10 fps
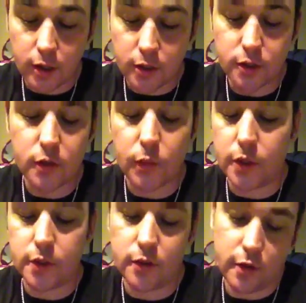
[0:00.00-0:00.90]
just to
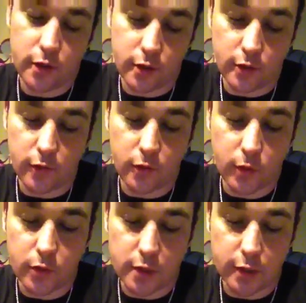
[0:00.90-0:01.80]
make sure that you're fully
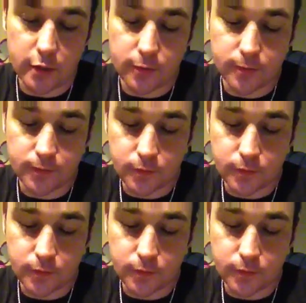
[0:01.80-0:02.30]
protected.